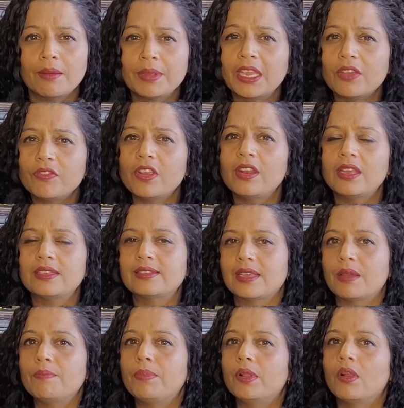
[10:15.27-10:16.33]
me give you an
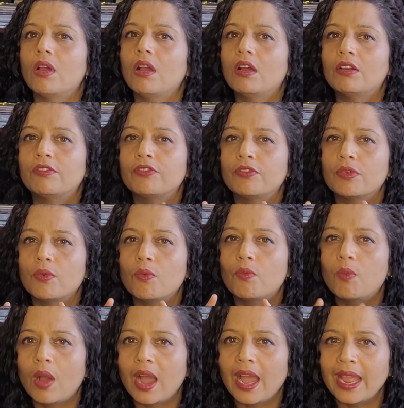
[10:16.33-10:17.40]
example of
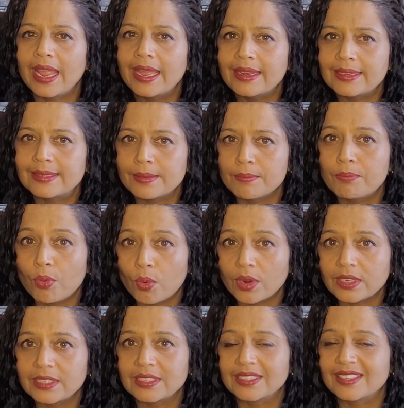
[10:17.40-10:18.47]
why it is
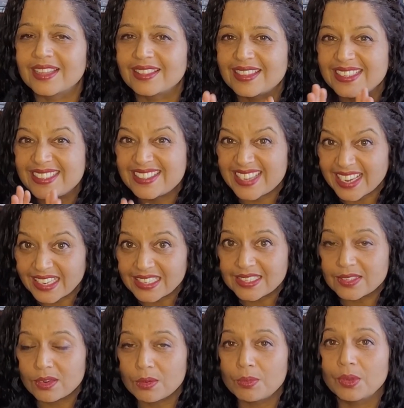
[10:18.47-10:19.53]
important that the second
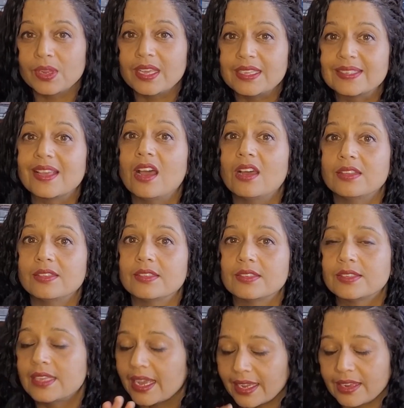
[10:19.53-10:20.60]
syllable is
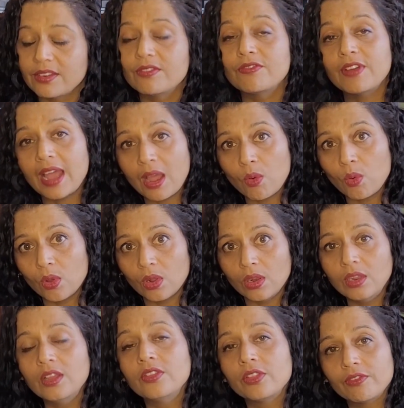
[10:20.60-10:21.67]
second
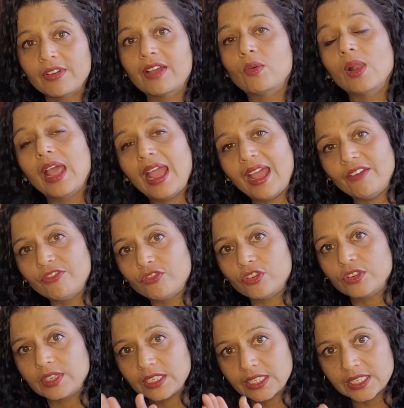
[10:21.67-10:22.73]
vowel, the vowel
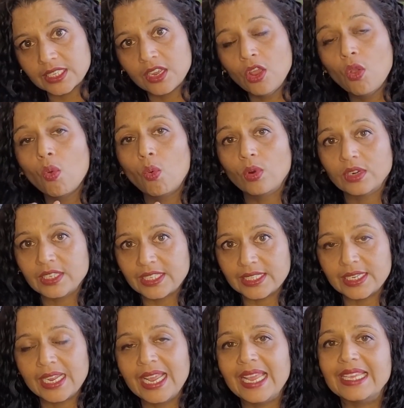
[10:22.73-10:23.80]
after the T or D
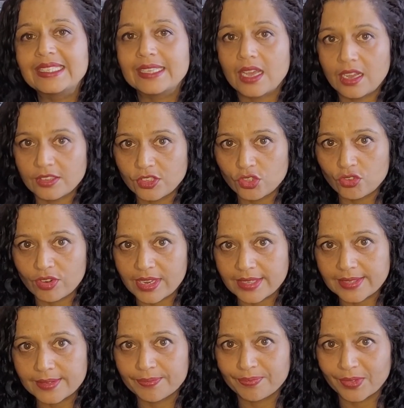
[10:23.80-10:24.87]
is
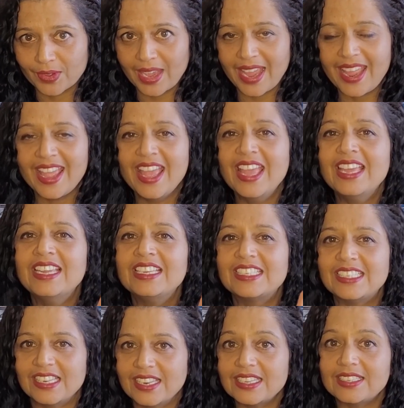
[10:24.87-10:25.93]
unstressed. Okay?
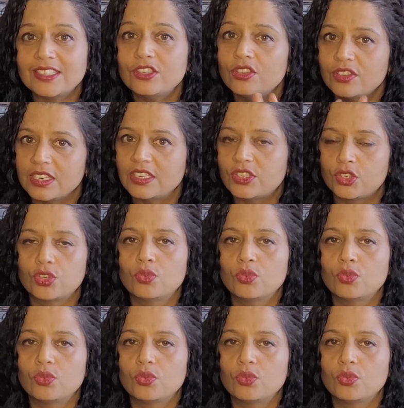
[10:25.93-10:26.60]
Listen to these two